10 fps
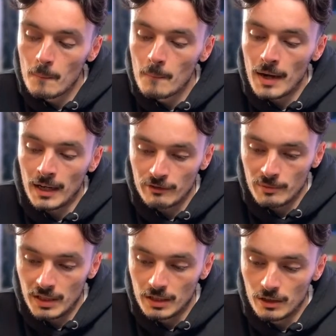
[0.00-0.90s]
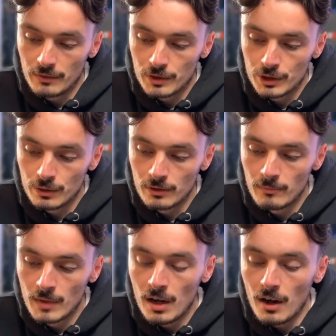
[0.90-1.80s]
Angry Miko for sure.
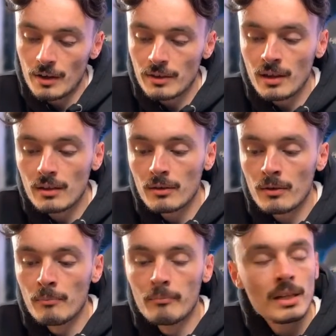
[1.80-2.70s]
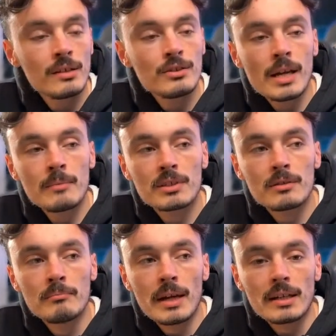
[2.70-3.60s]
I think me and James
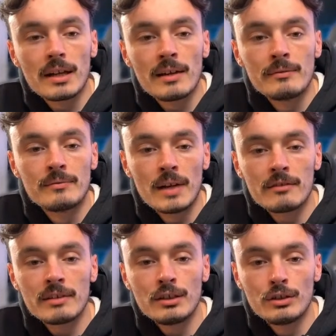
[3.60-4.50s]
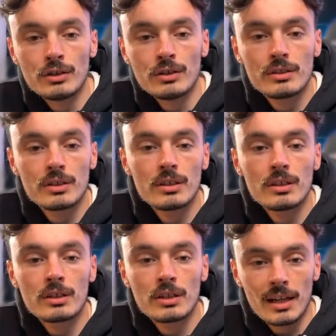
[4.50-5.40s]
could make a very good
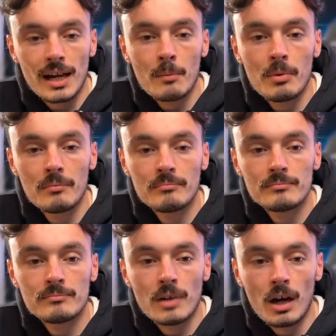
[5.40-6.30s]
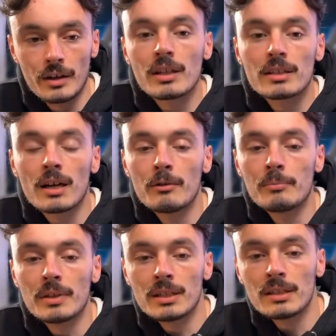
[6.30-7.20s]
collab. I think that would
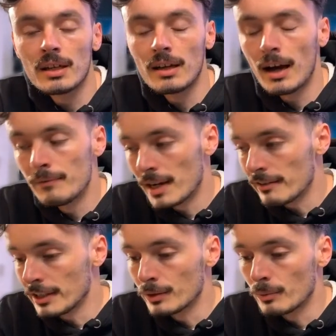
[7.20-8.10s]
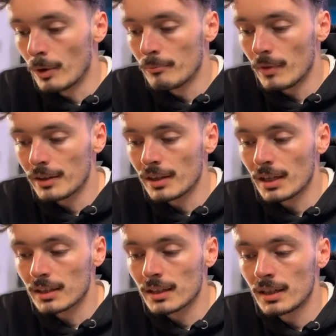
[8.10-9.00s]
be a very good one. I think